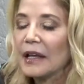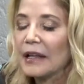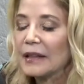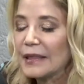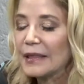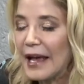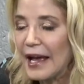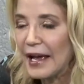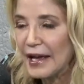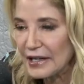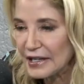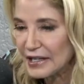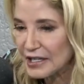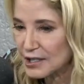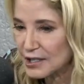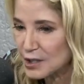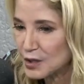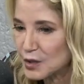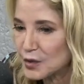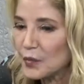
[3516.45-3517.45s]
That
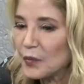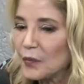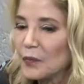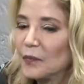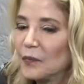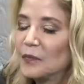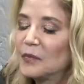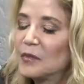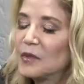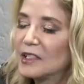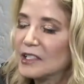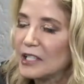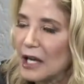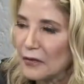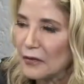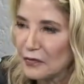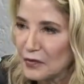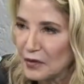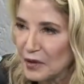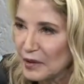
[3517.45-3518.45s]
is
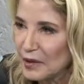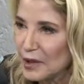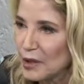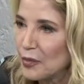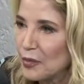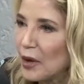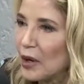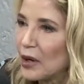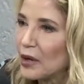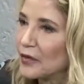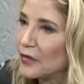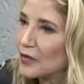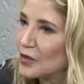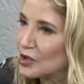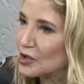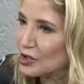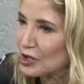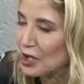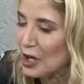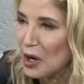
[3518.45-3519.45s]
definitely part of
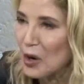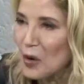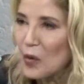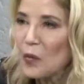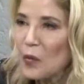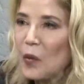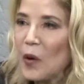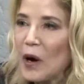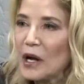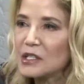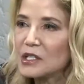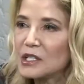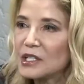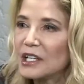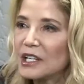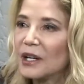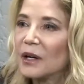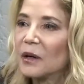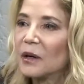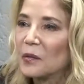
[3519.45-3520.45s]
the show. Was
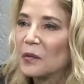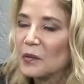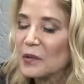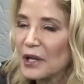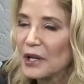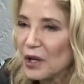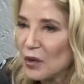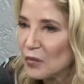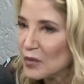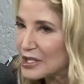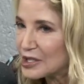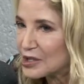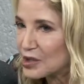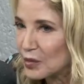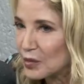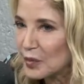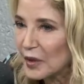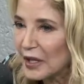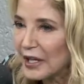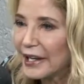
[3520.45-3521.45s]
there a real
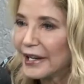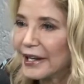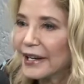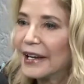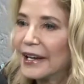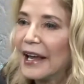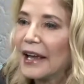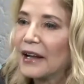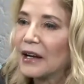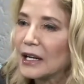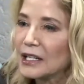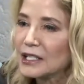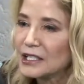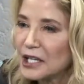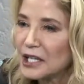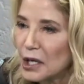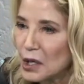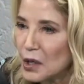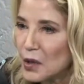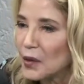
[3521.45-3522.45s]
Mr. Big? And I
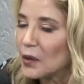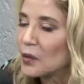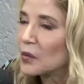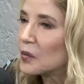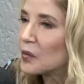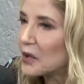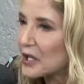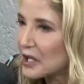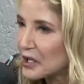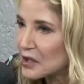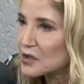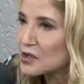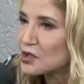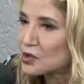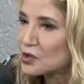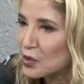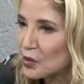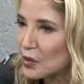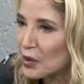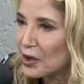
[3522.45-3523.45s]
tell the real
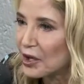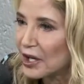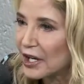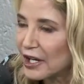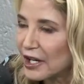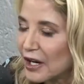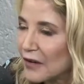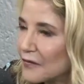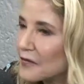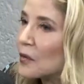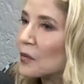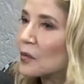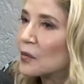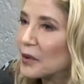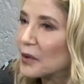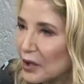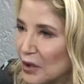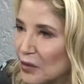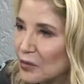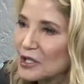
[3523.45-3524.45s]
story of the
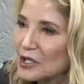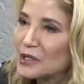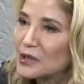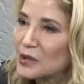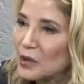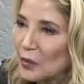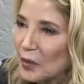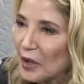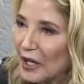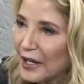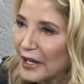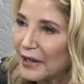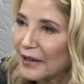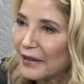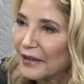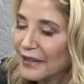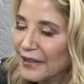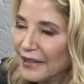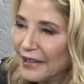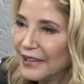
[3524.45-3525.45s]
real Mr. Big.